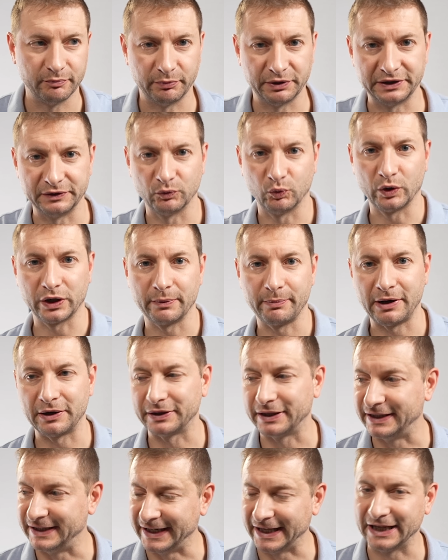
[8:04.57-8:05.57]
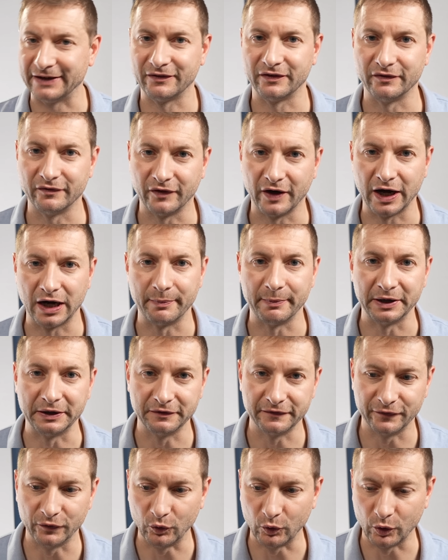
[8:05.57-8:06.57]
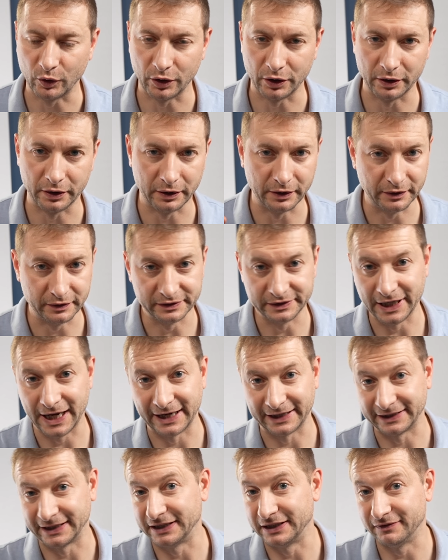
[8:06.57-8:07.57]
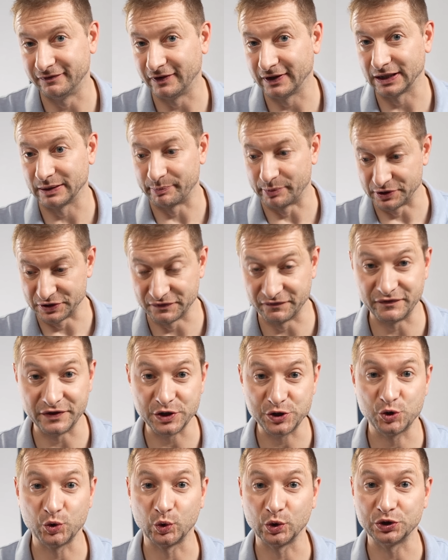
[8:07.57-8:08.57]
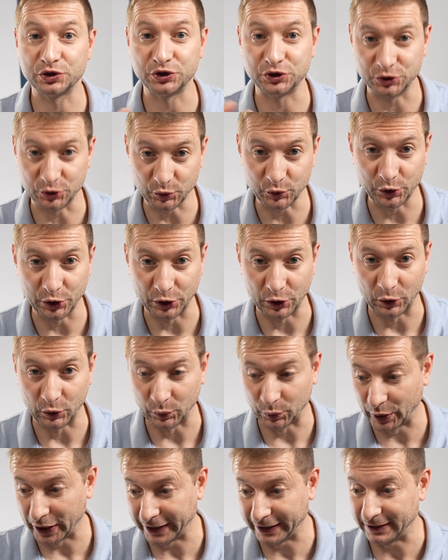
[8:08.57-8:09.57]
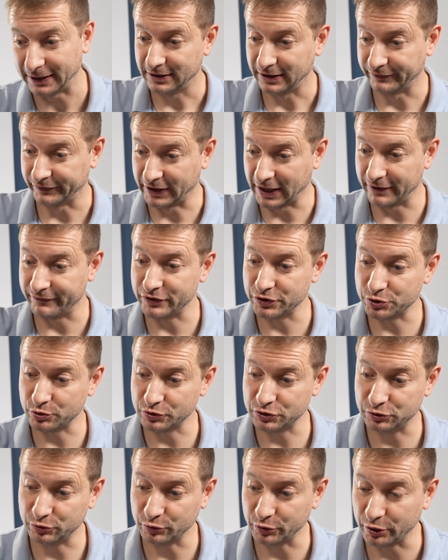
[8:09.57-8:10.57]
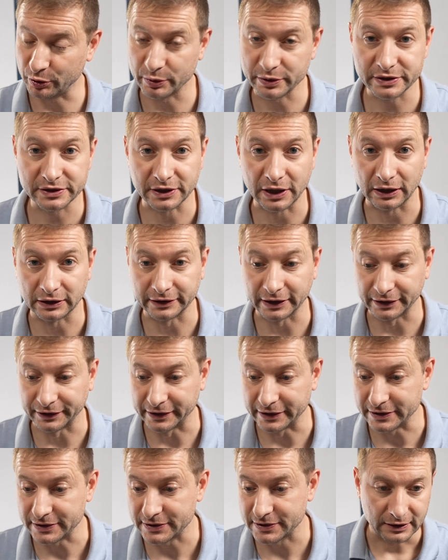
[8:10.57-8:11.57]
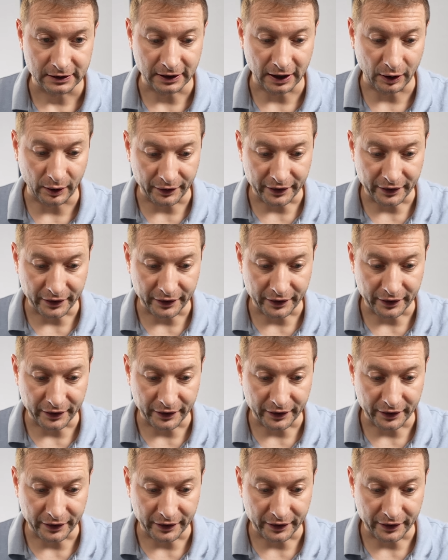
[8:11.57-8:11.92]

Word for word: But what about the native environment for .NET developers? Visual Studio, right? I've got Visual Studio installed on this. Now on